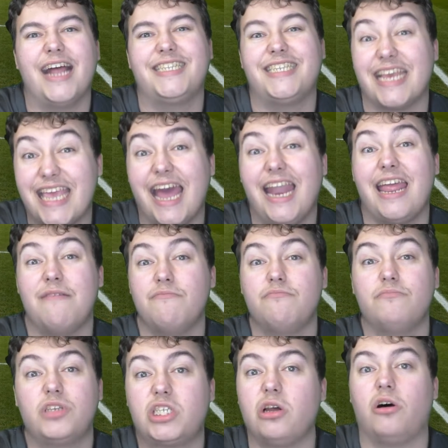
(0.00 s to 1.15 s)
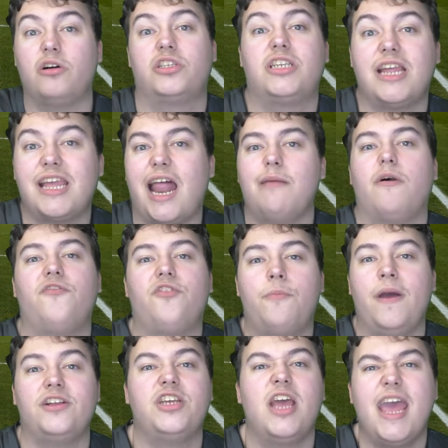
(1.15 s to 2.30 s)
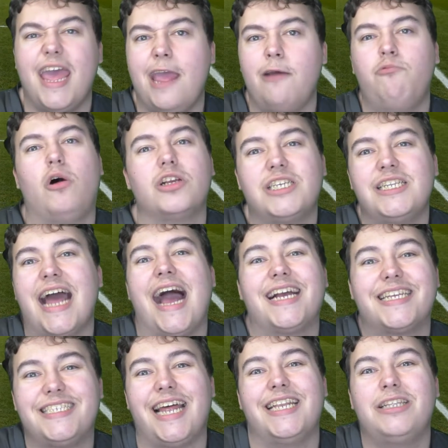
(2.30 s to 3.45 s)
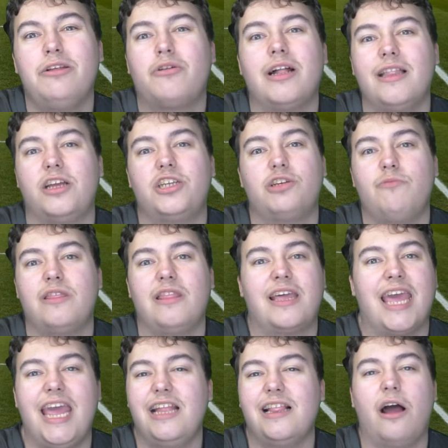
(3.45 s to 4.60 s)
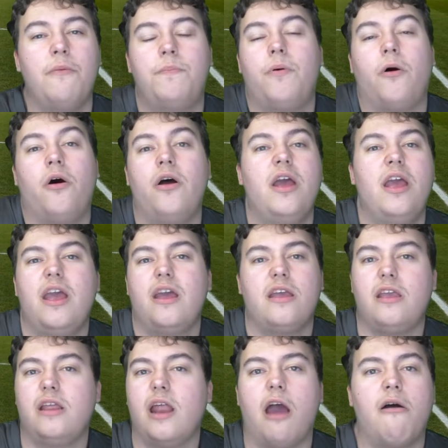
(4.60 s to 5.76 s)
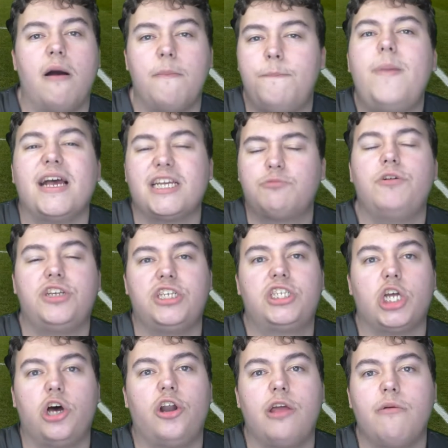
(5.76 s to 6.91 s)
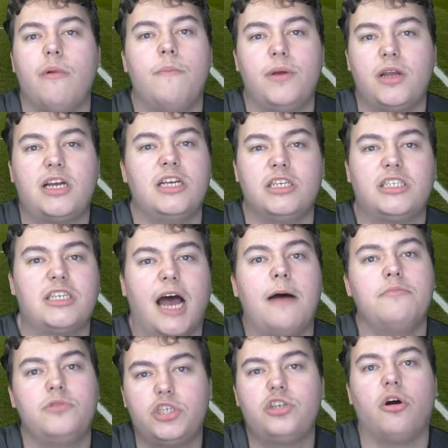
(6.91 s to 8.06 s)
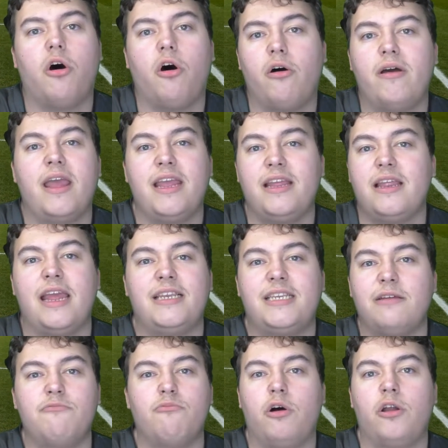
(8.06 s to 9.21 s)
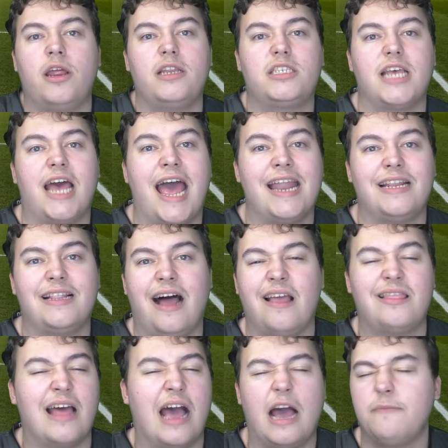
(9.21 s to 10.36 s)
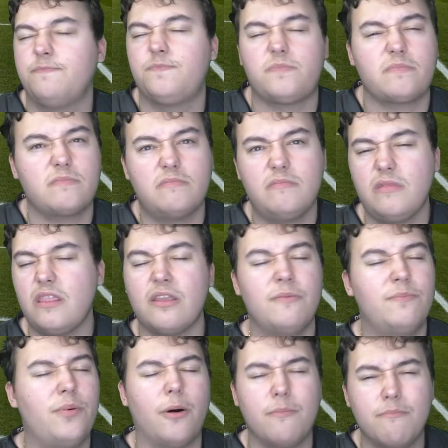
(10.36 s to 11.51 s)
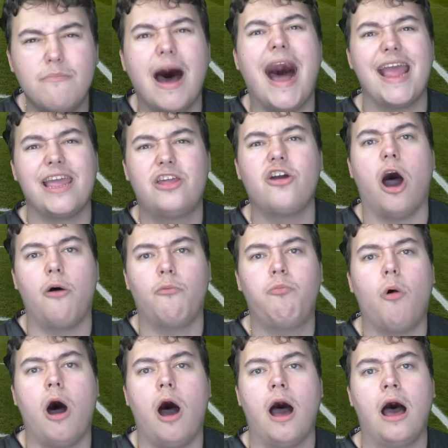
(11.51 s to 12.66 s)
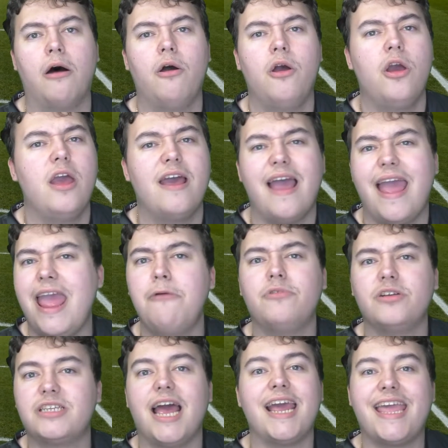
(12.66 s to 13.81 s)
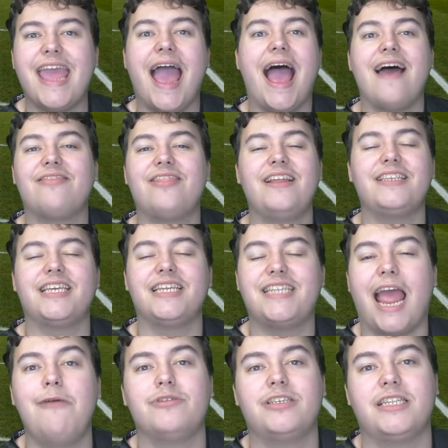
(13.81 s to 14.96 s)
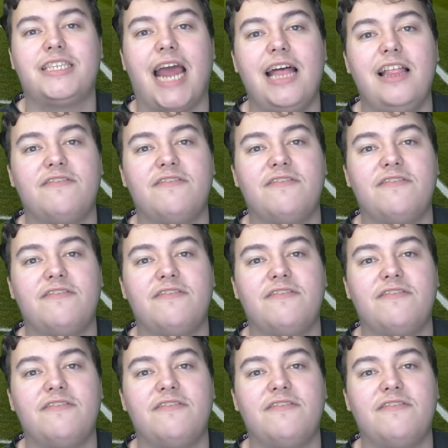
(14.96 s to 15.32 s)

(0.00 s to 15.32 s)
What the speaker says: to get him sorted and get him off the pitch. It was an accidental collision with Lekilo, but, you know, best wishes to Honeyman, because I'm sure he didn't want it to end like that. But my God, what a... It was, again, I think today was a tale